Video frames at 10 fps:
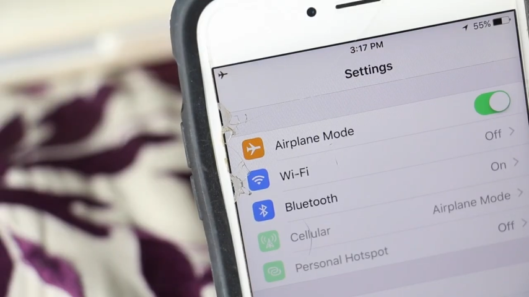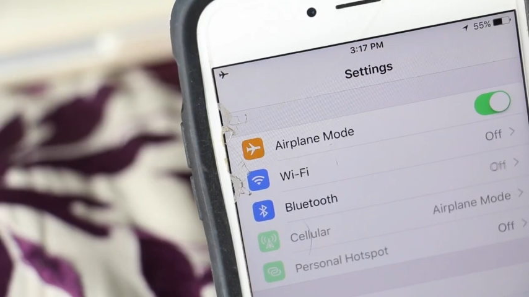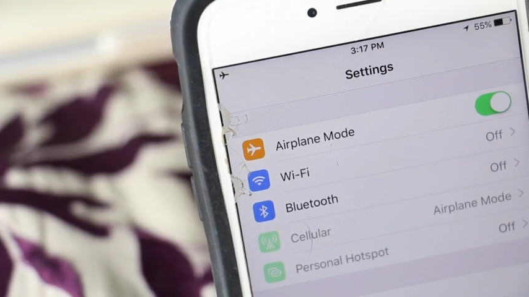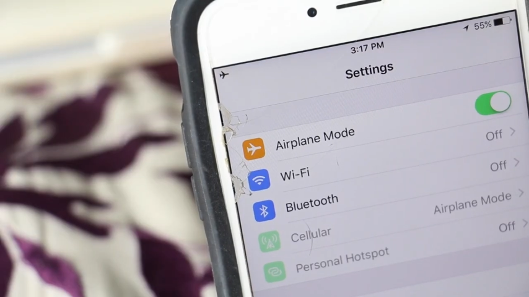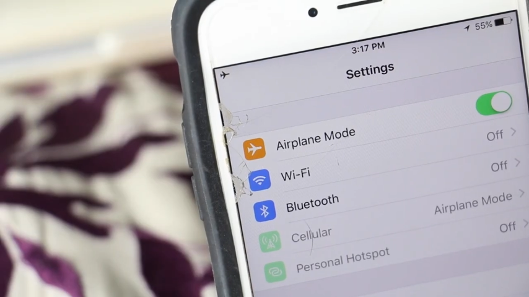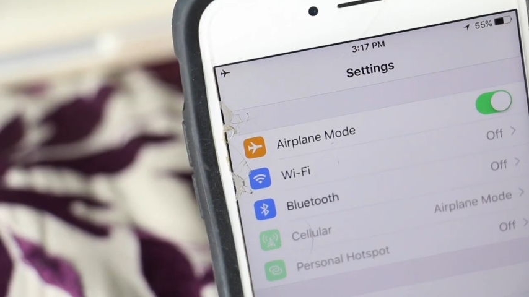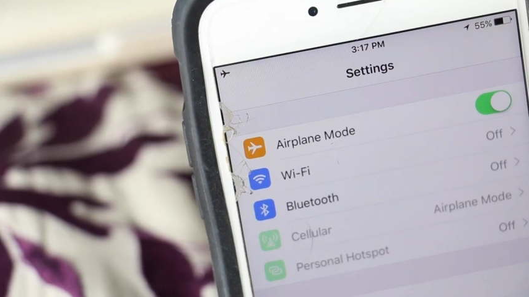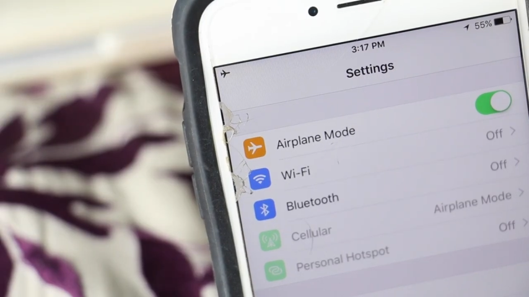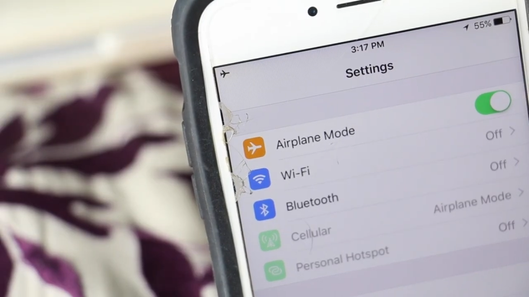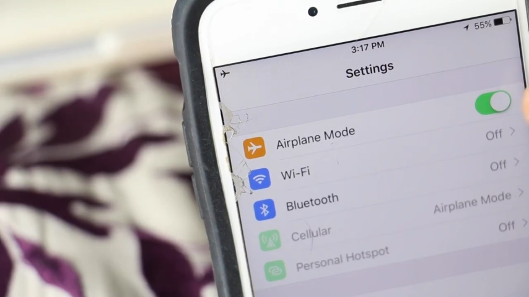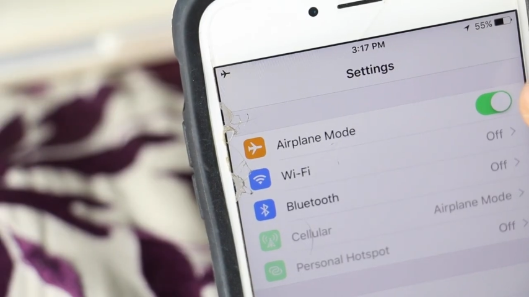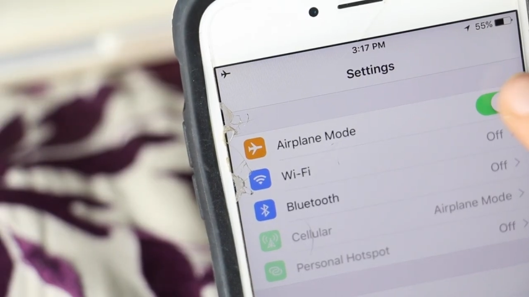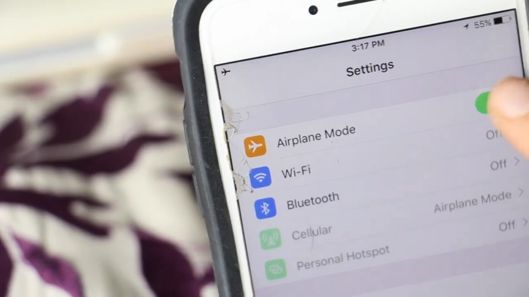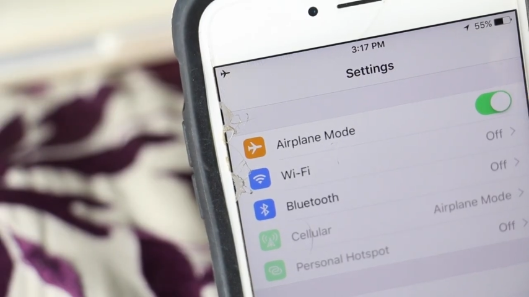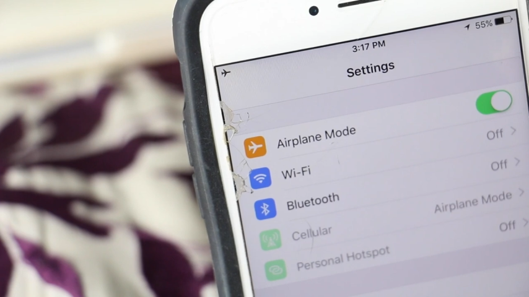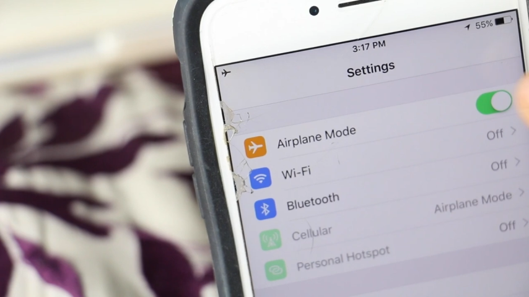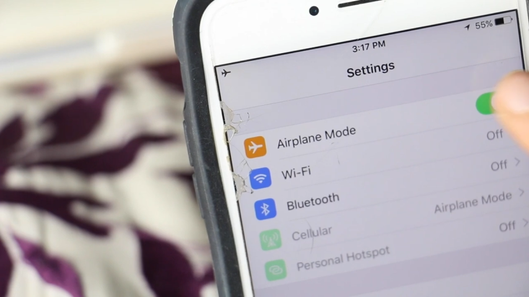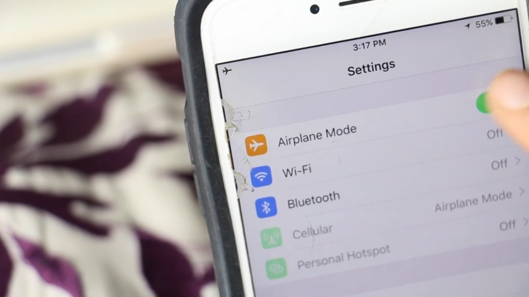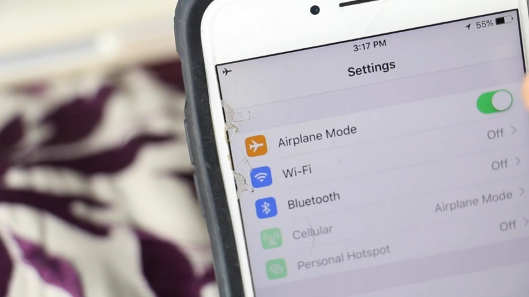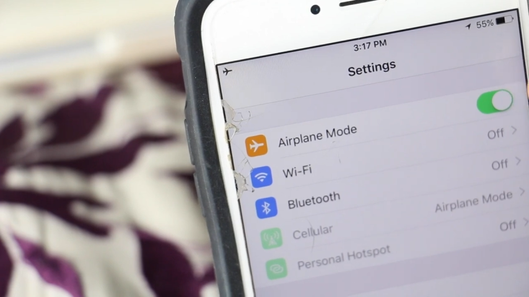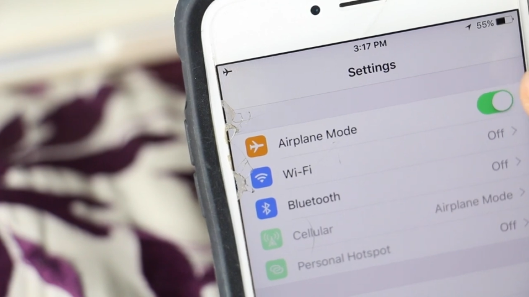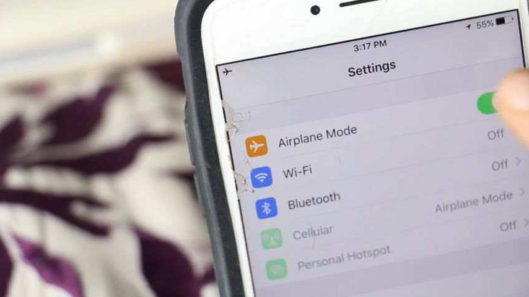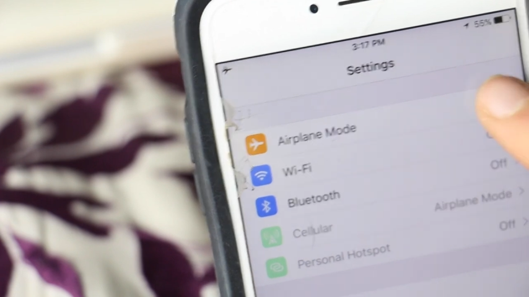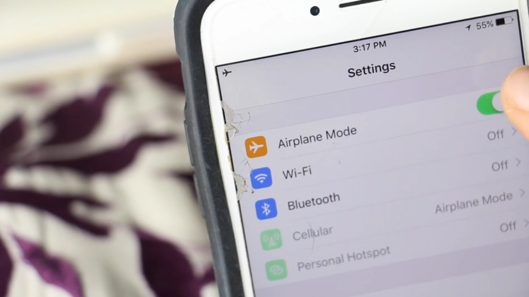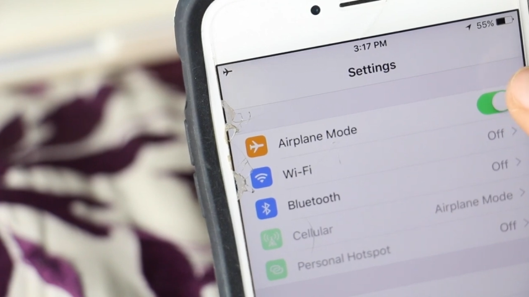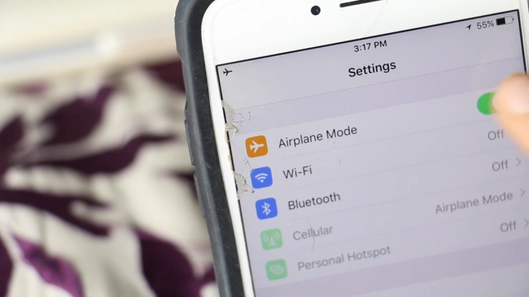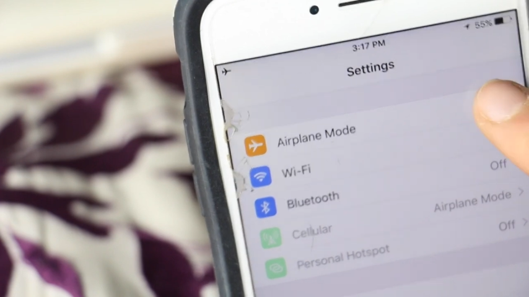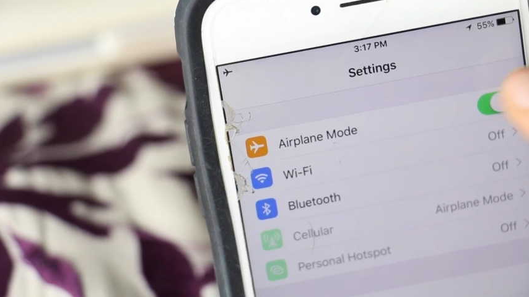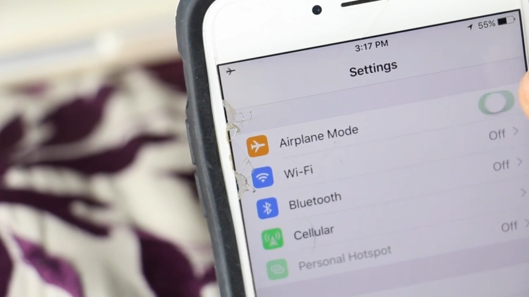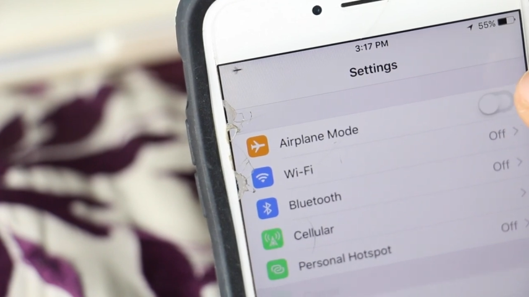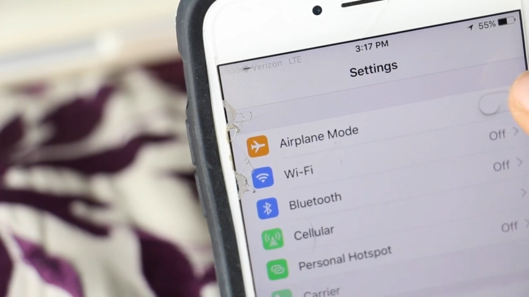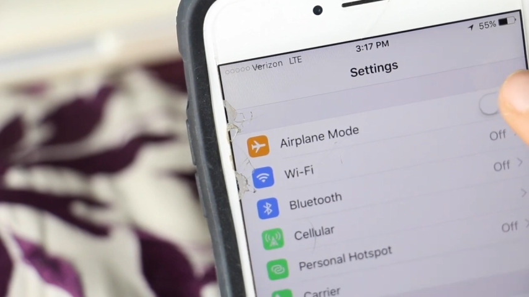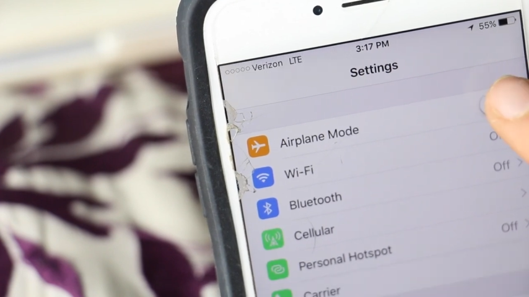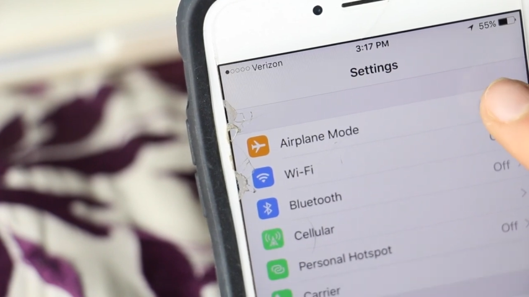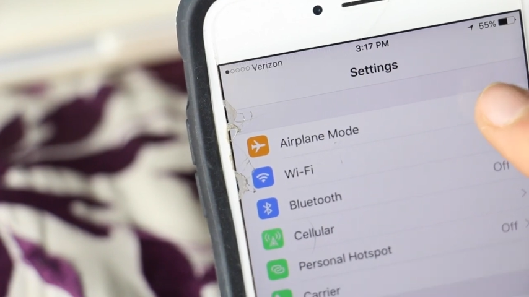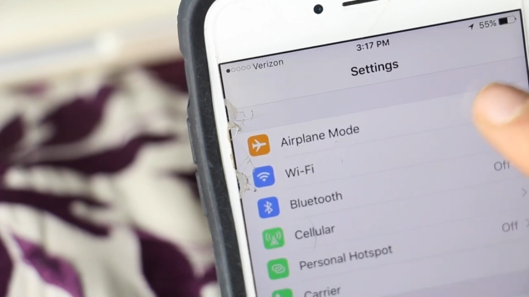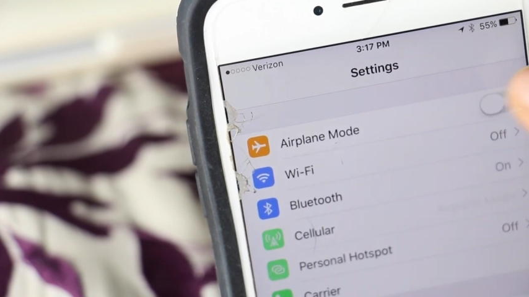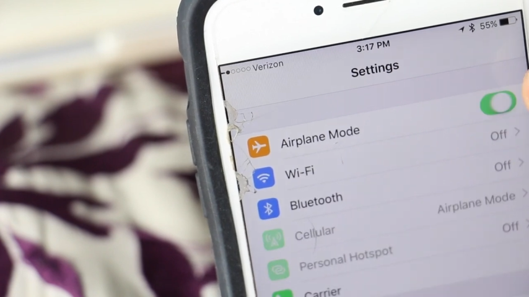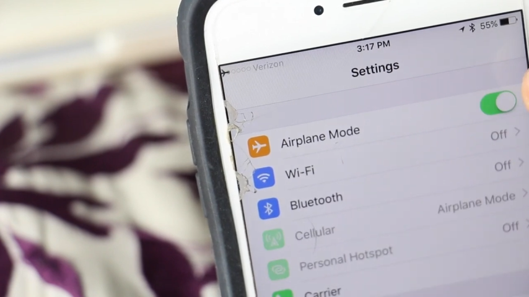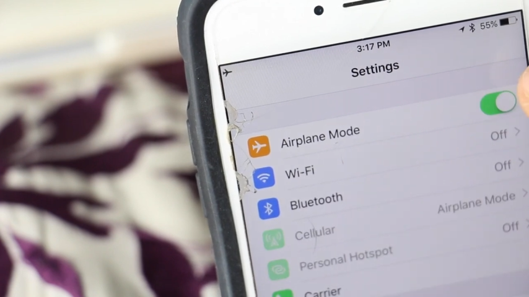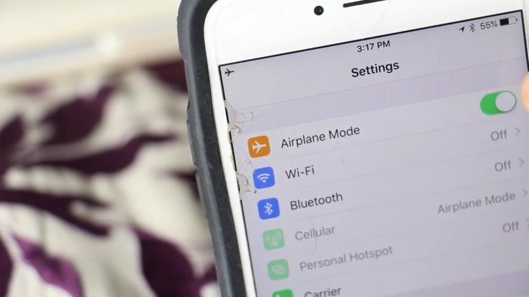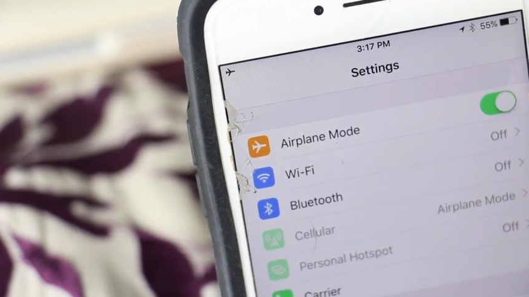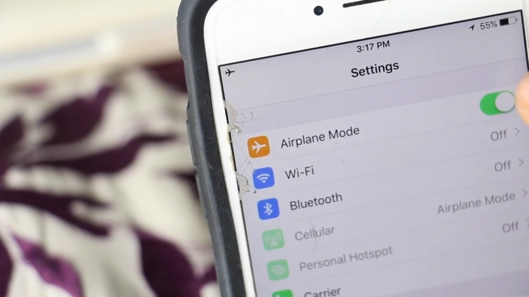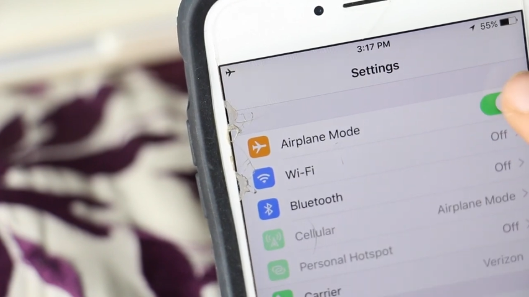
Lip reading: [unreadable: no face in view]